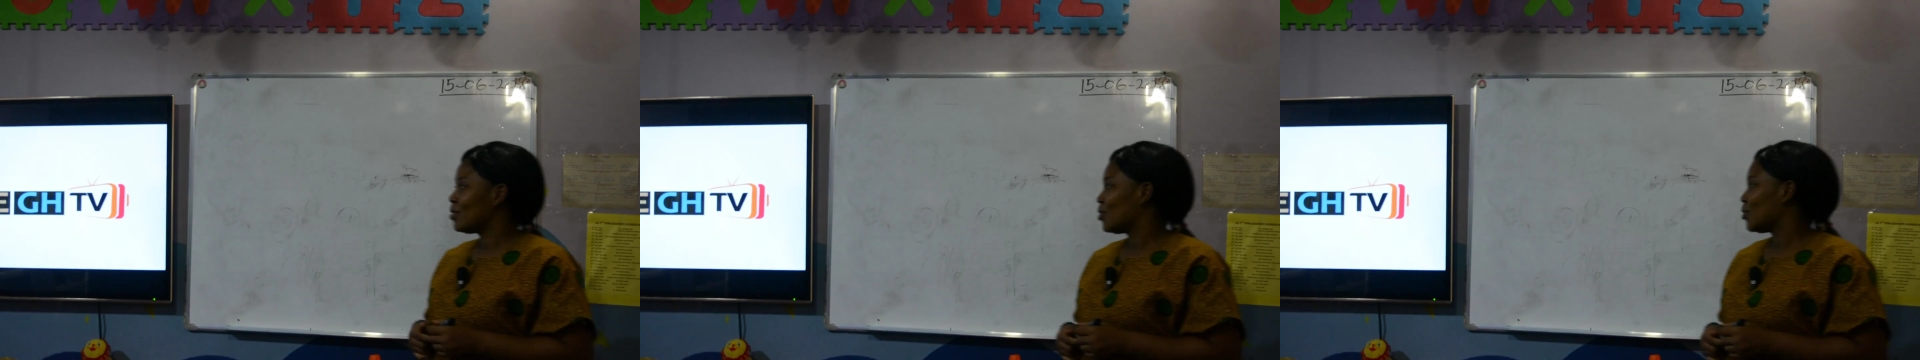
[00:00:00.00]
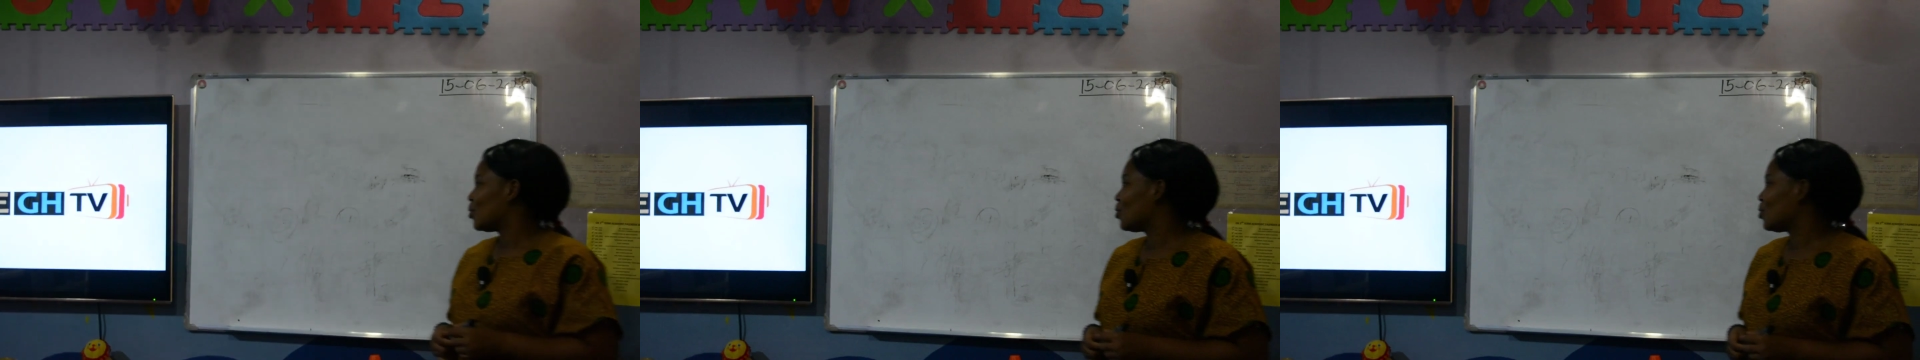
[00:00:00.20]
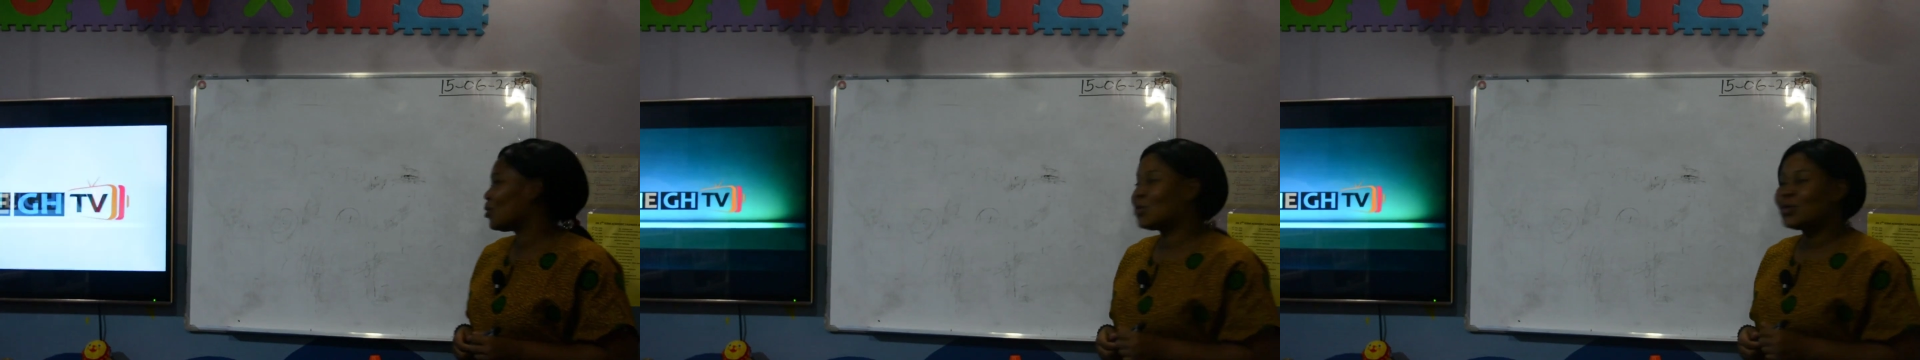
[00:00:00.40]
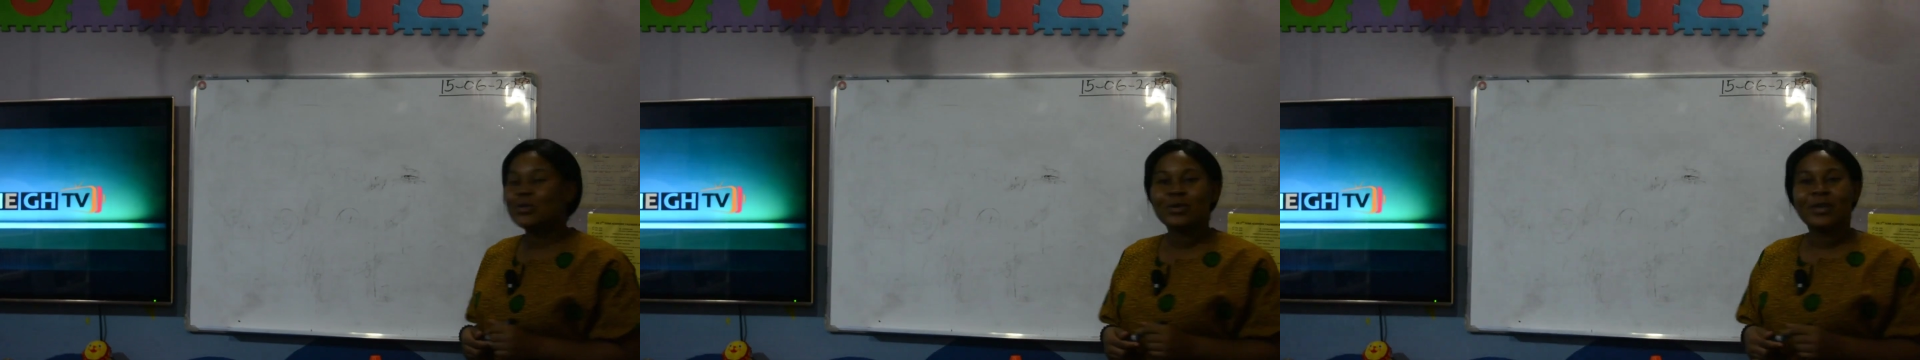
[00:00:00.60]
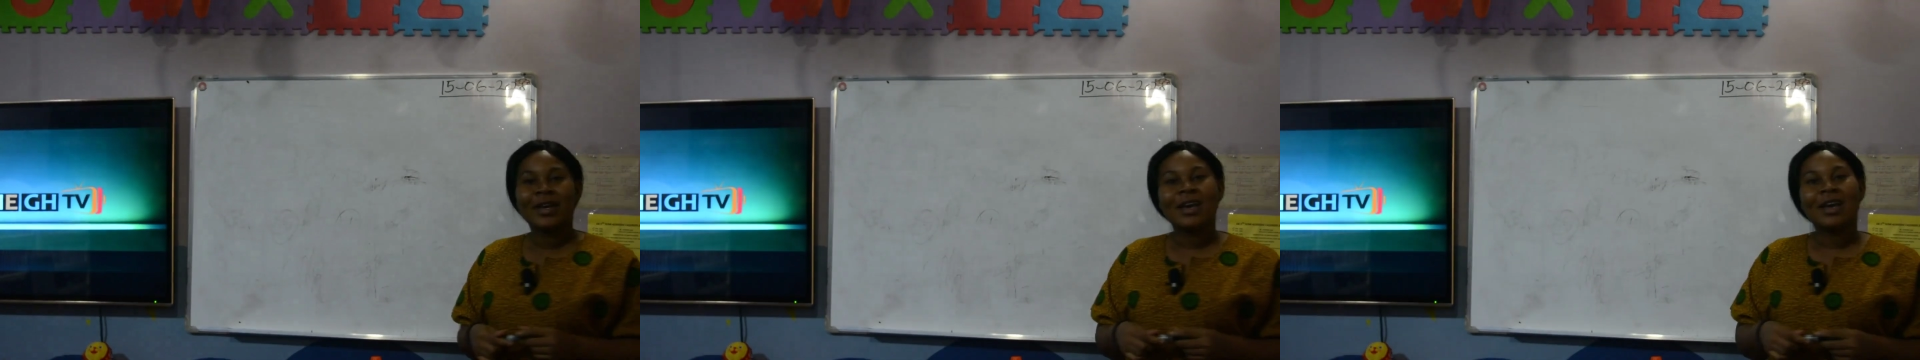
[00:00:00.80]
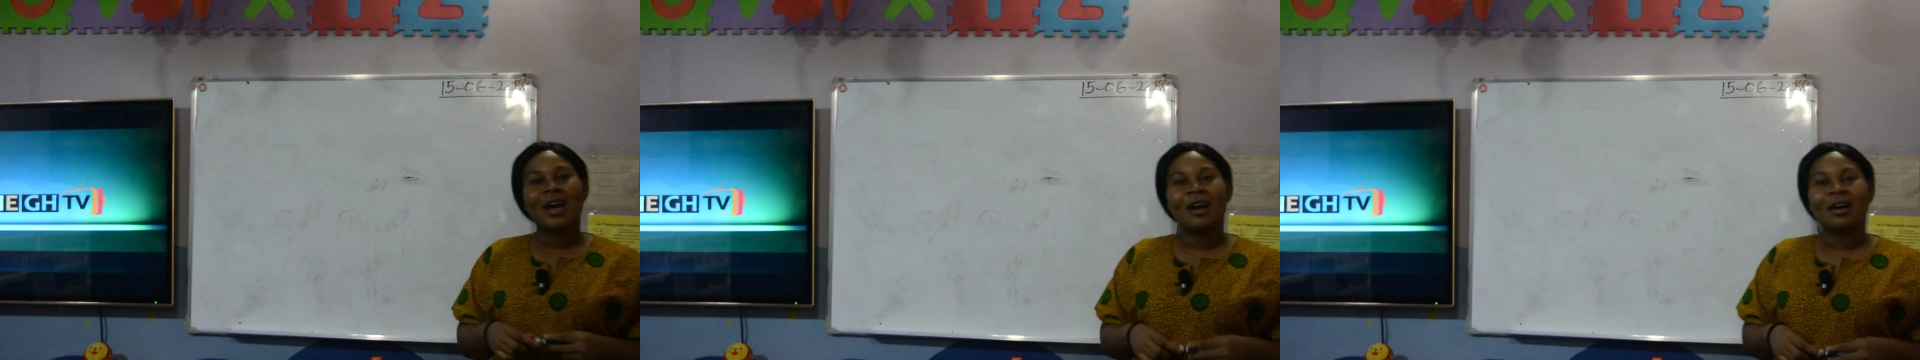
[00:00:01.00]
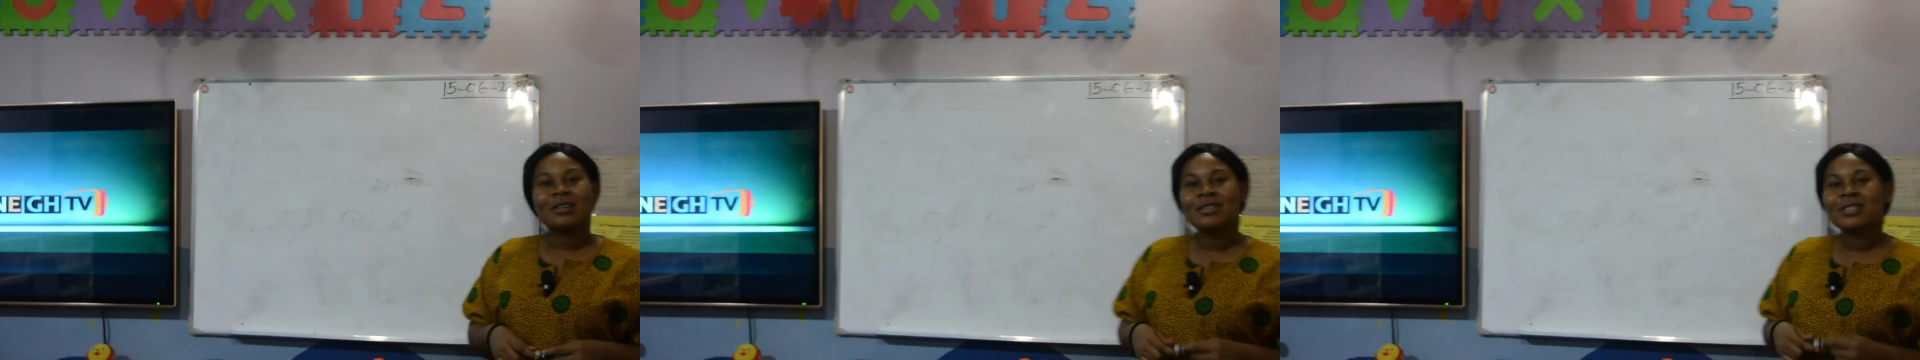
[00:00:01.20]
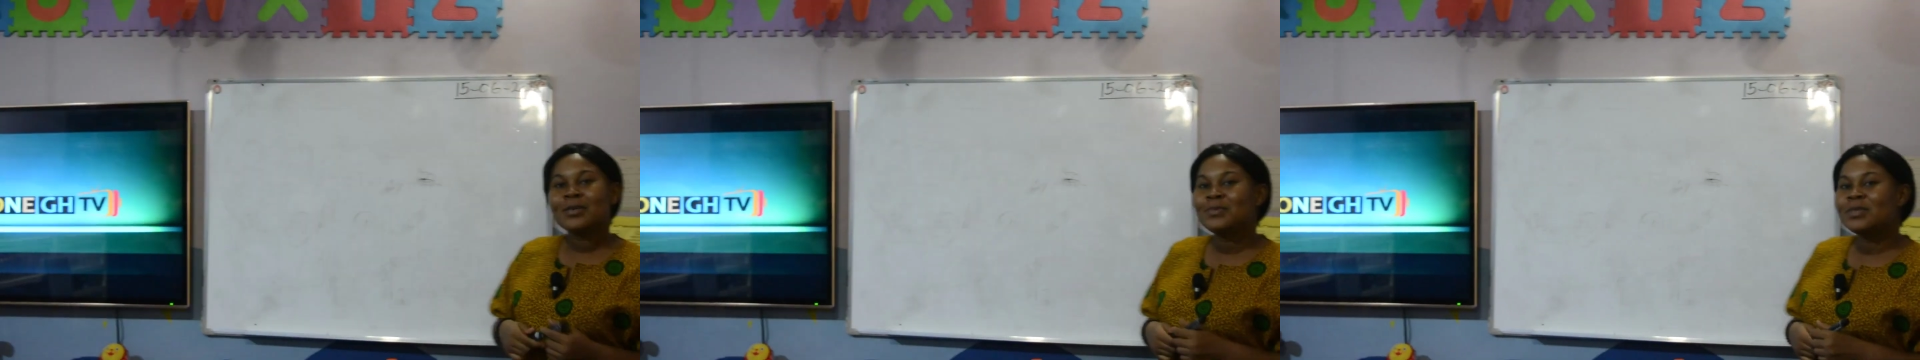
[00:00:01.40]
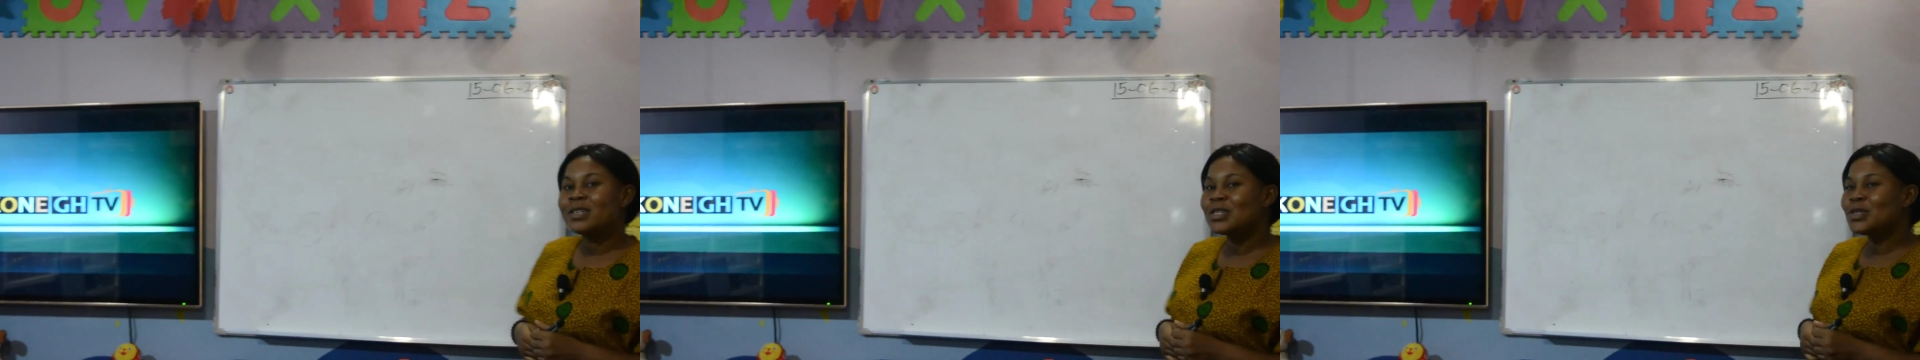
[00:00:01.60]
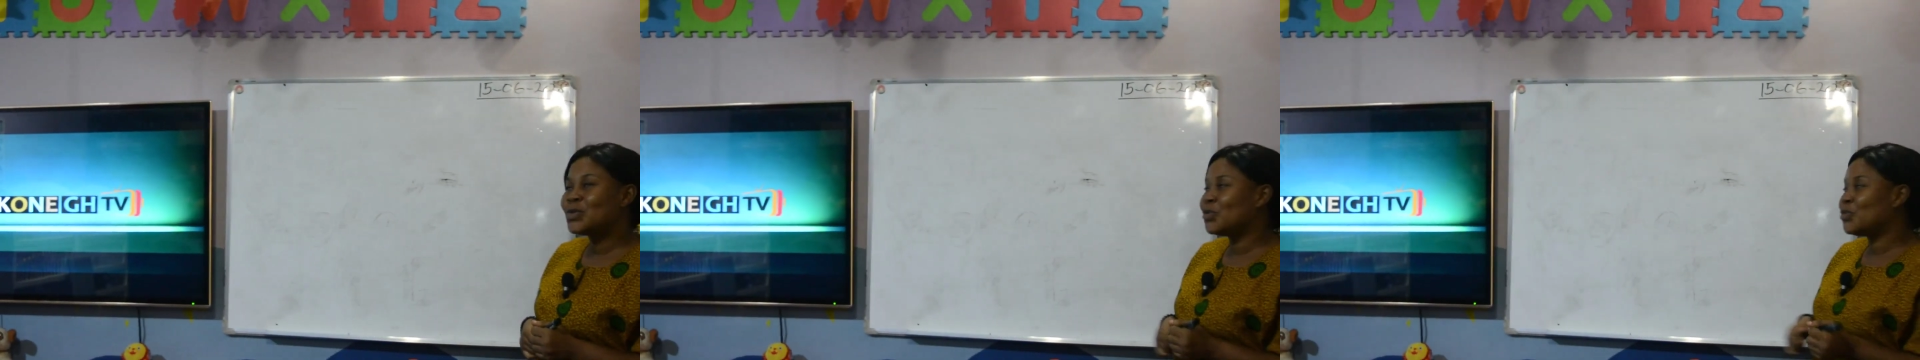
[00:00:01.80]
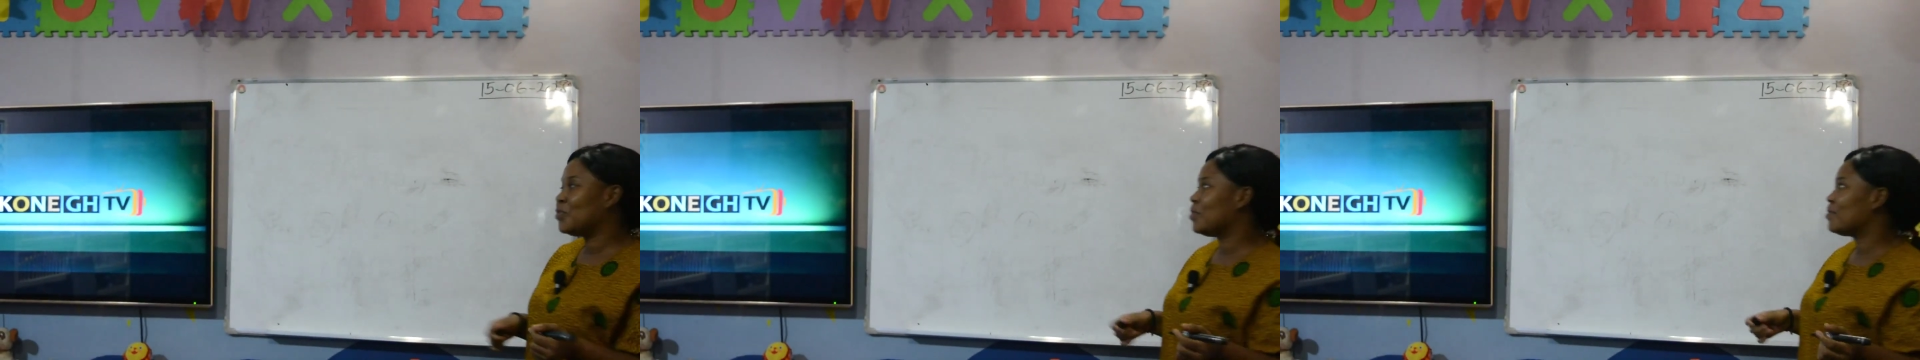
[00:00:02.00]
So today our subject will be